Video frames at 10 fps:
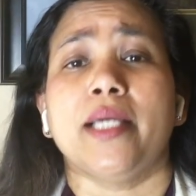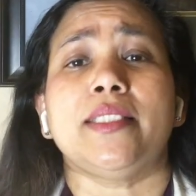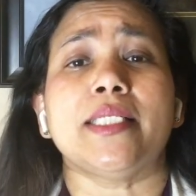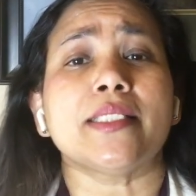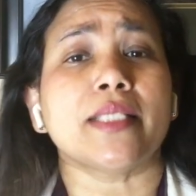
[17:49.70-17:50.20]

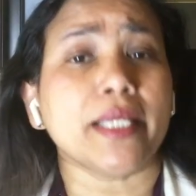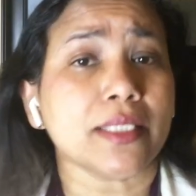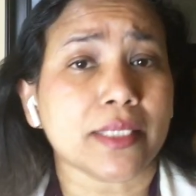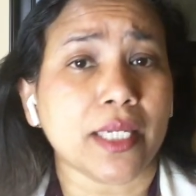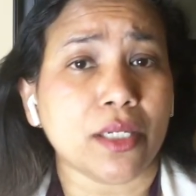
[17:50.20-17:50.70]

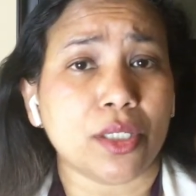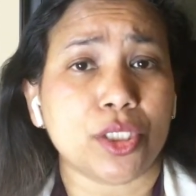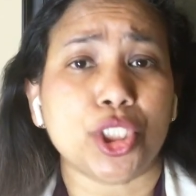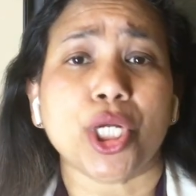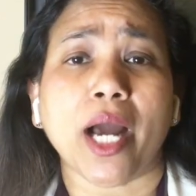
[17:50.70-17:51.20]
Dyslexic
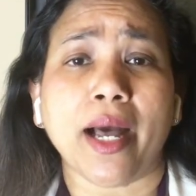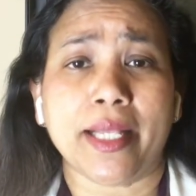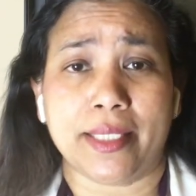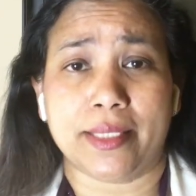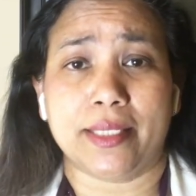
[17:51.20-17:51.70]

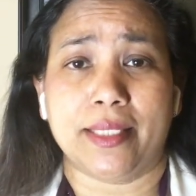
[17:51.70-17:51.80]
child